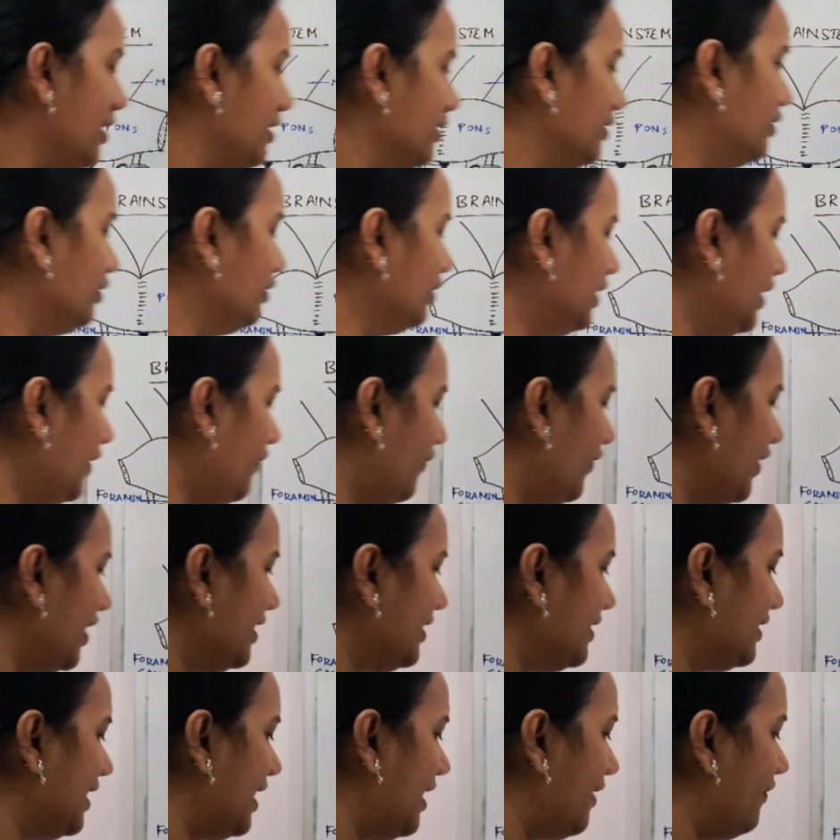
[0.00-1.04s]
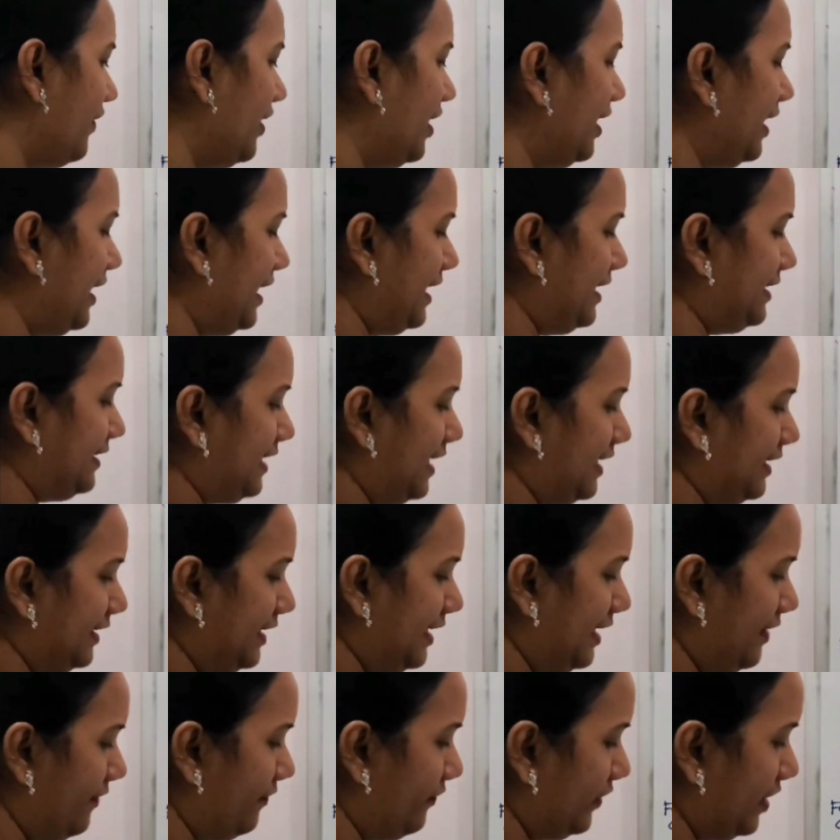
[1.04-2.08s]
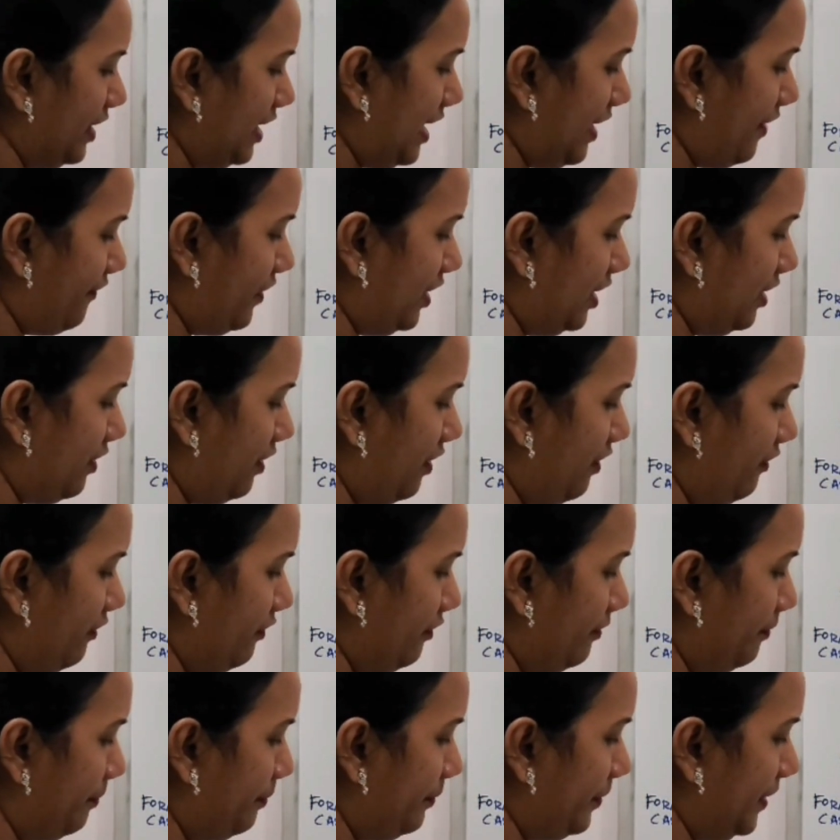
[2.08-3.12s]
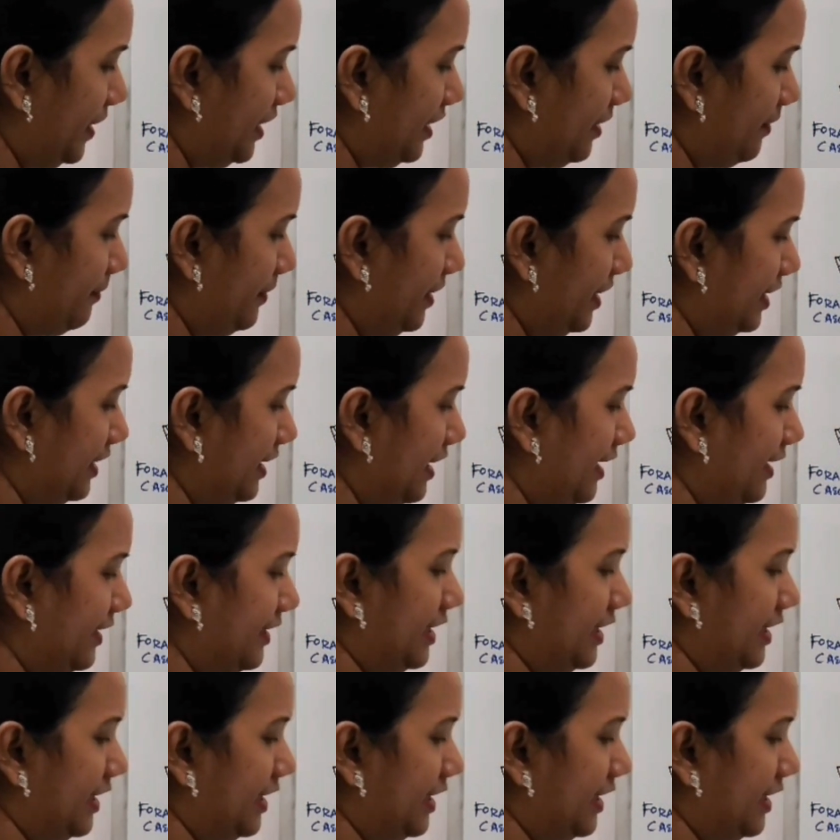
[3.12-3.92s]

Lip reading: So the first level is at the level of pyramidal